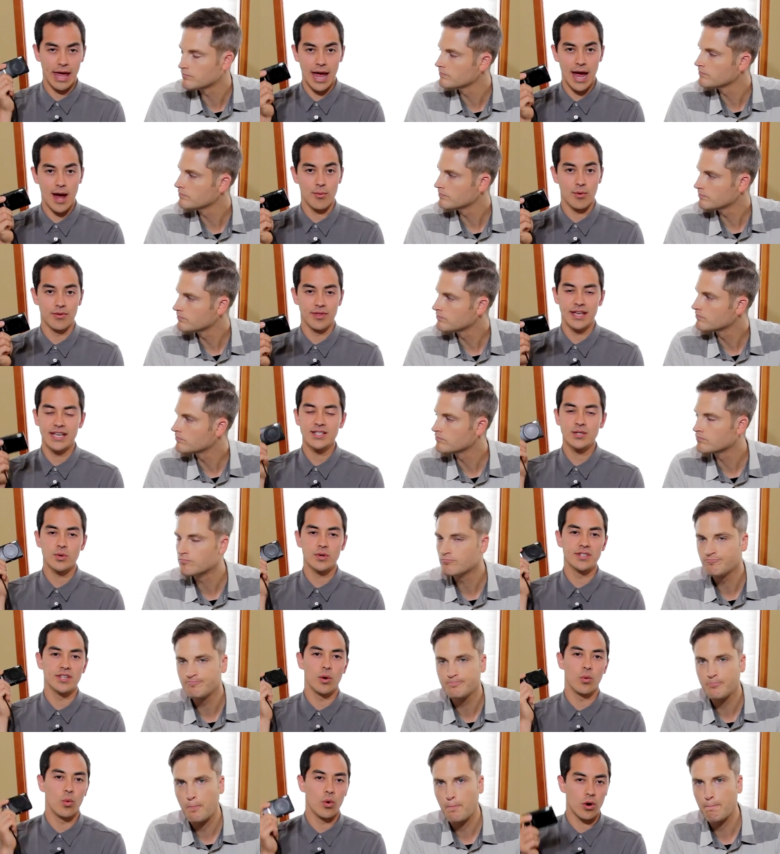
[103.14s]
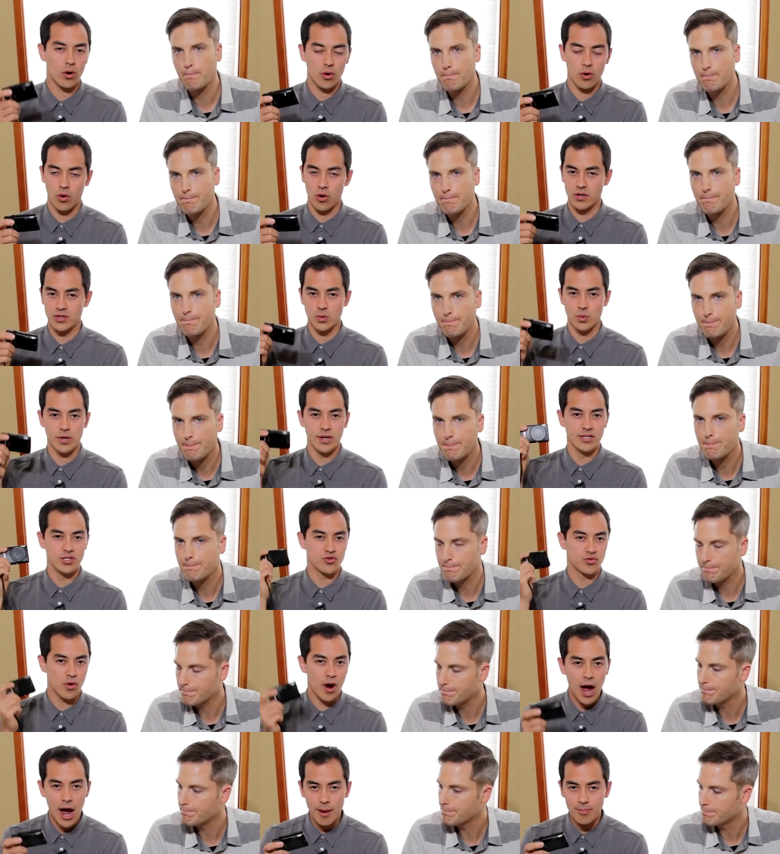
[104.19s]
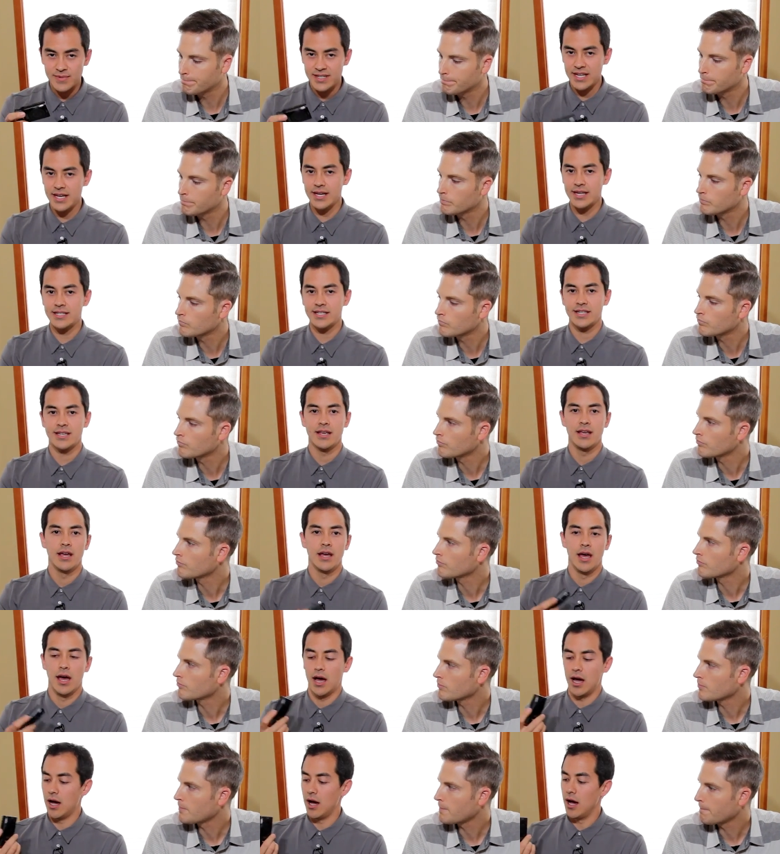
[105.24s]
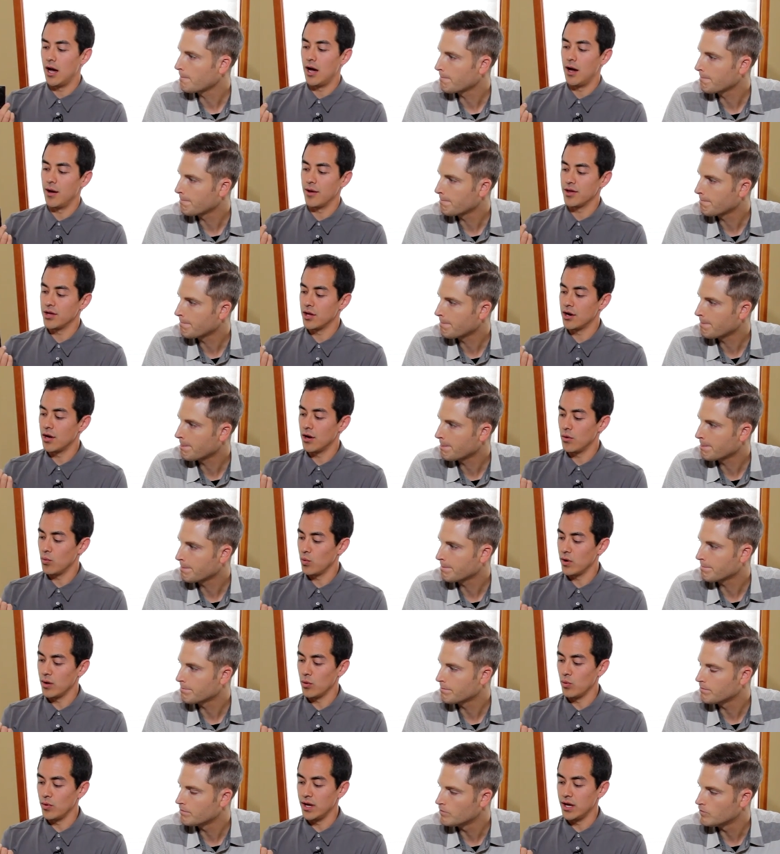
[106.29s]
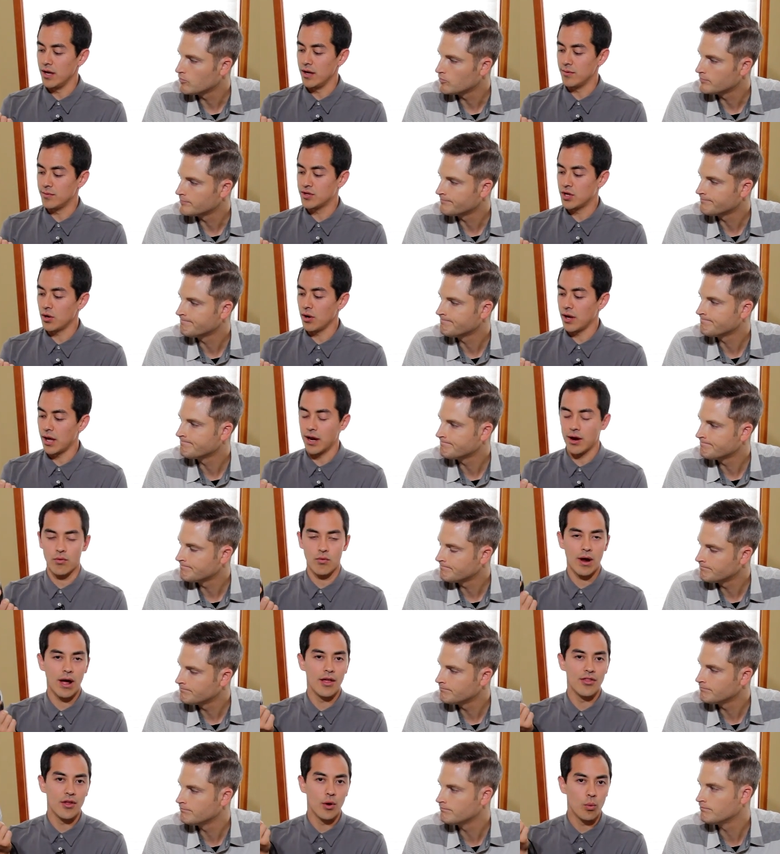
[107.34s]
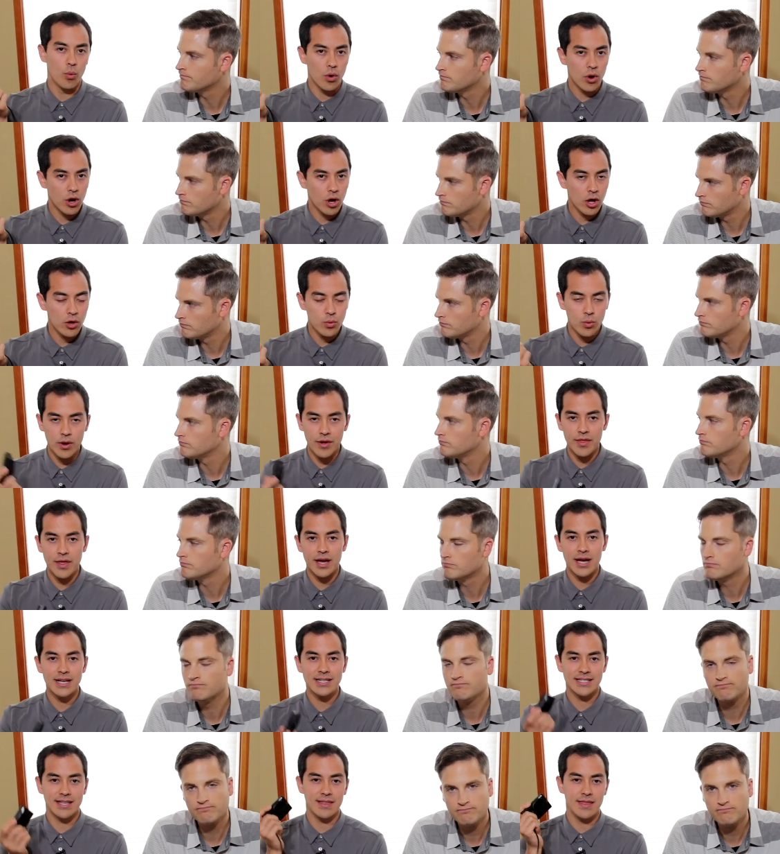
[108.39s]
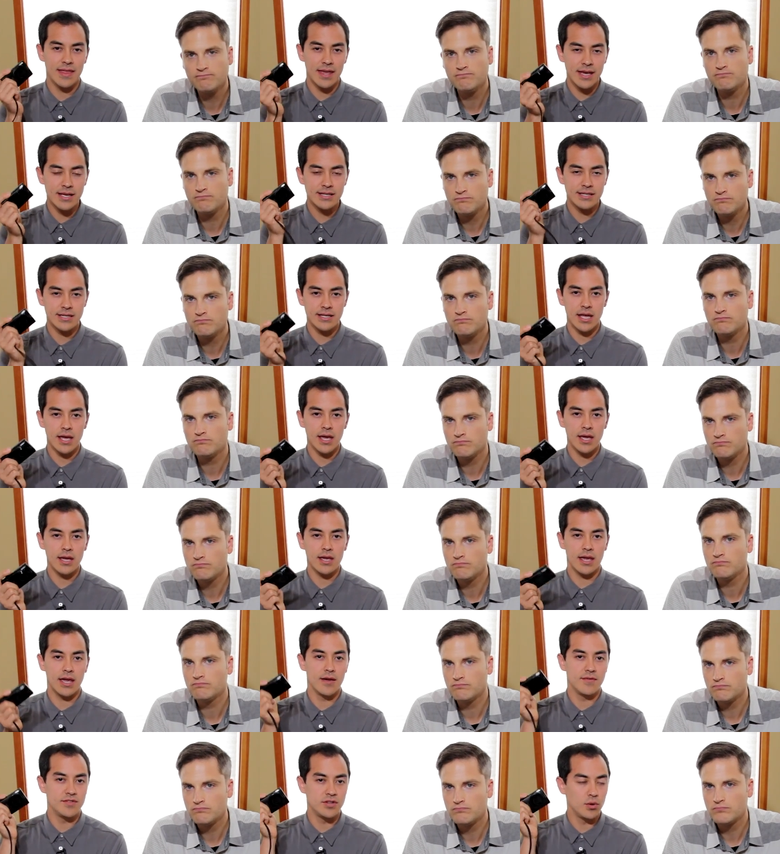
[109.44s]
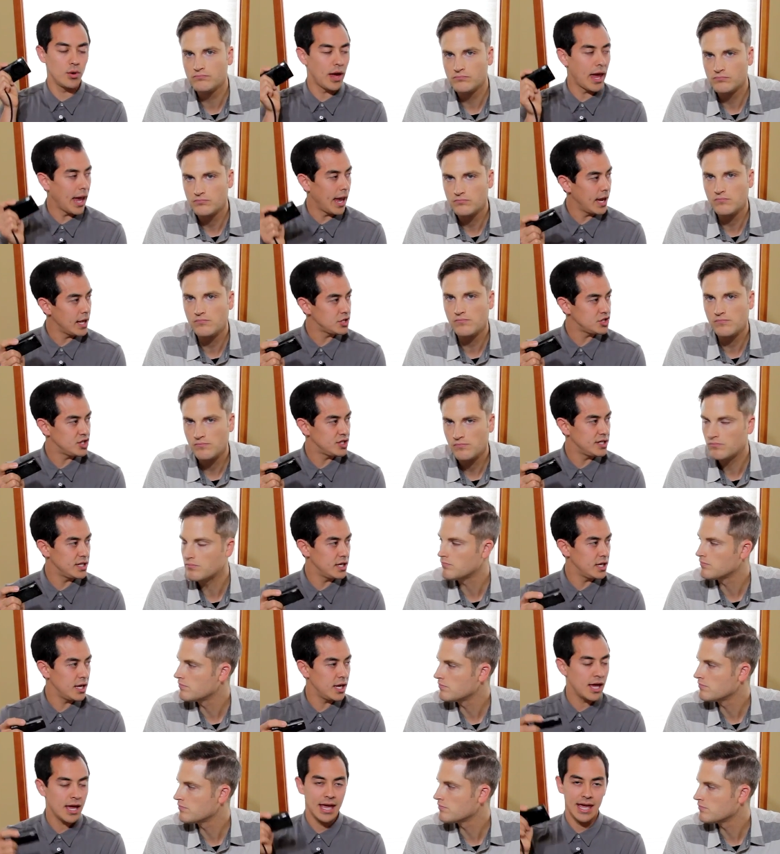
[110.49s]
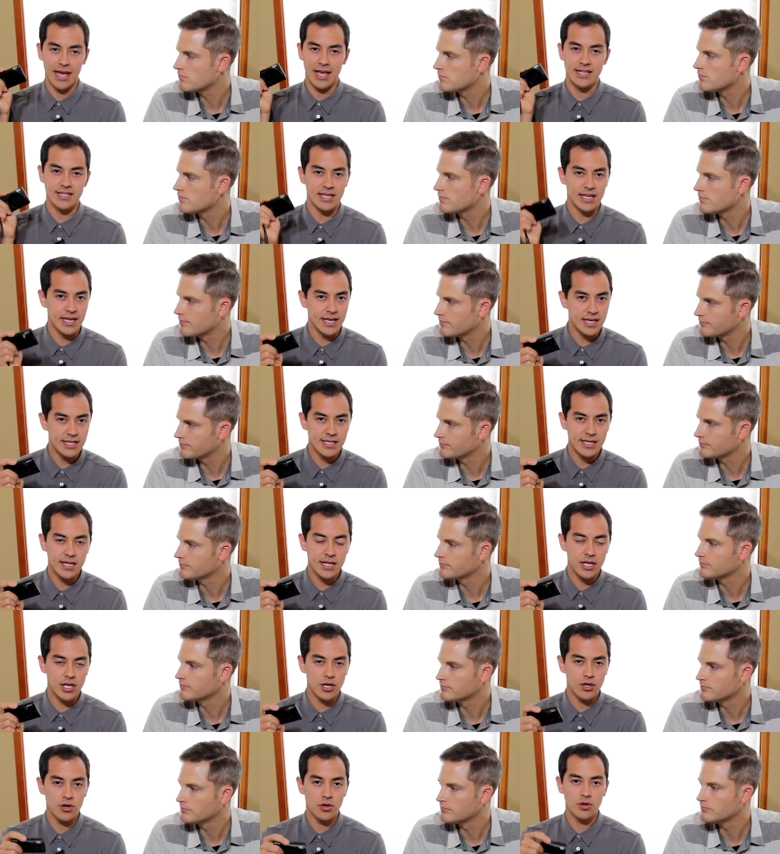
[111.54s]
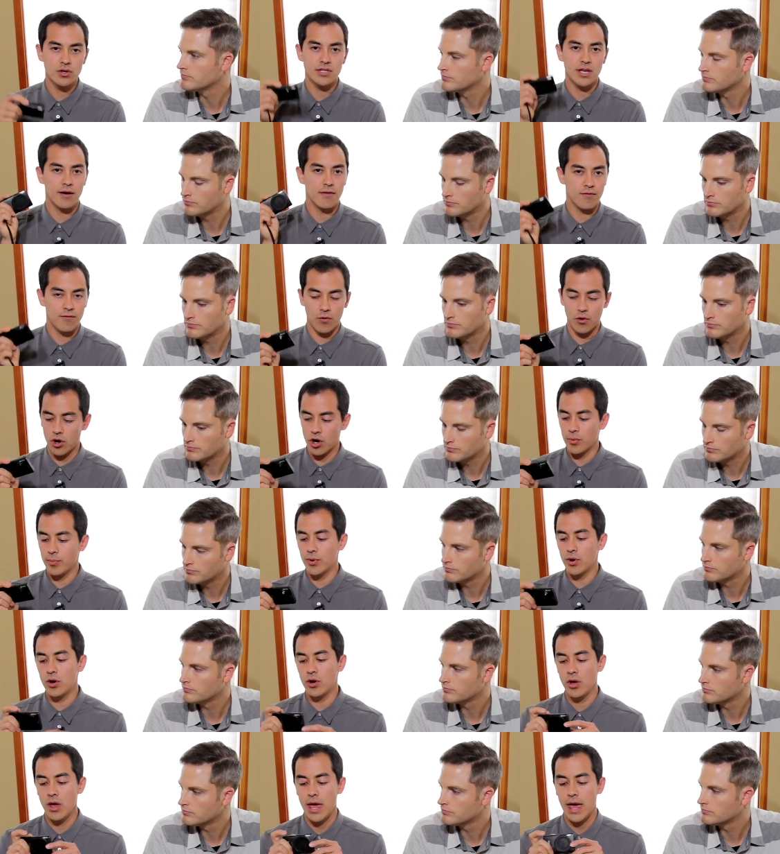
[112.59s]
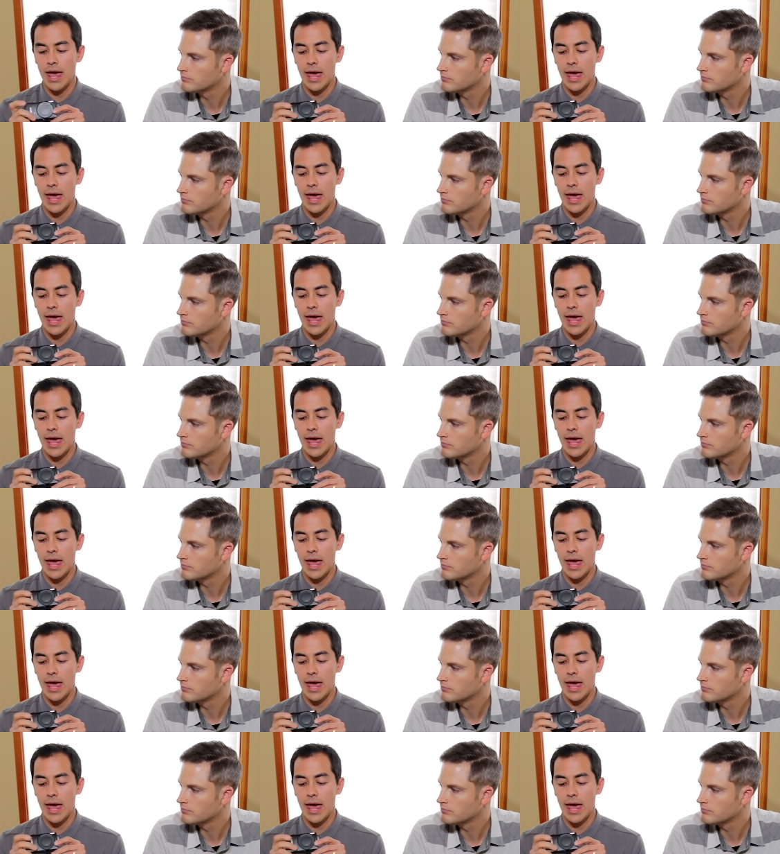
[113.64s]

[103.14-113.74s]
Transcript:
Speaker 1: camera. This was a workhorse. We dropped it. You know, we took it around the world with us. This thing gives you HD. It's easy to use, affordable.